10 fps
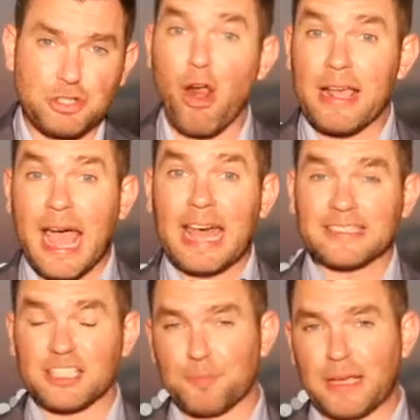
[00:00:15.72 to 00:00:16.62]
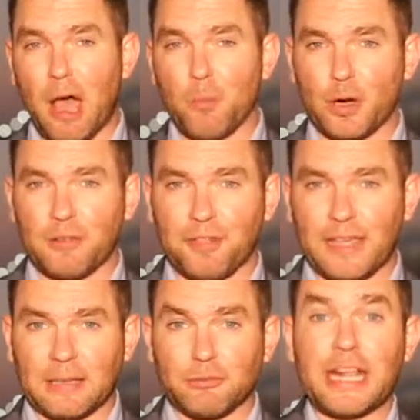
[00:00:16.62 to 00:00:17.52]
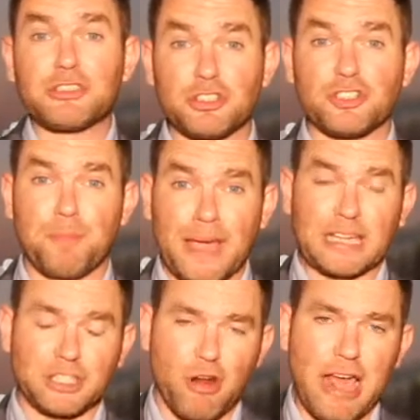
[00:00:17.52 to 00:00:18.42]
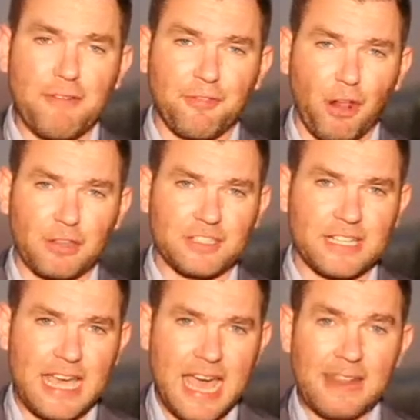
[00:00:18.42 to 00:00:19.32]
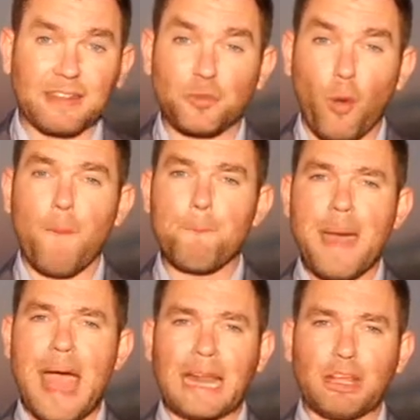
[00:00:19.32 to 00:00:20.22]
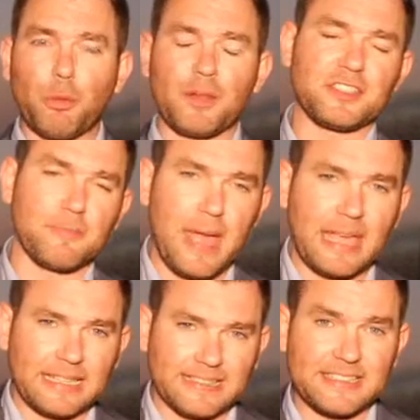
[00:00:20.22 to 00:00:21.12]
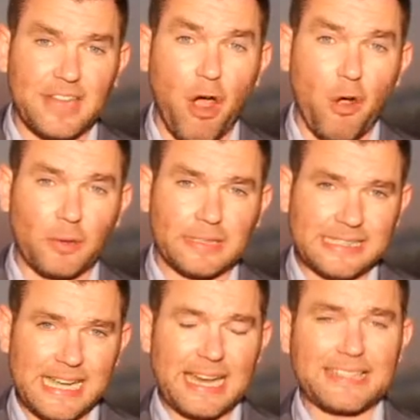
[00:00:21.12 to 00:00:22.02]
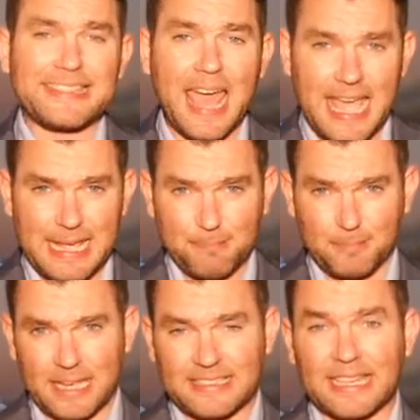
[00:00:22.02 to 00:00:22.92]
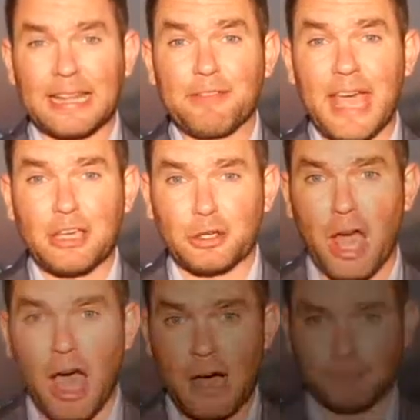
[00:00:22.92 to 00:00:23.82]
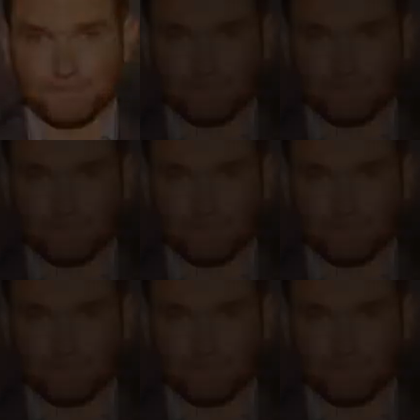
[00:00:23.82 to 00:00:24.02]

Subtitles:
TriYAS has become one of the region's biggest triathlons, and there's one man who wants to make it his own, and his name is Olivier Godart.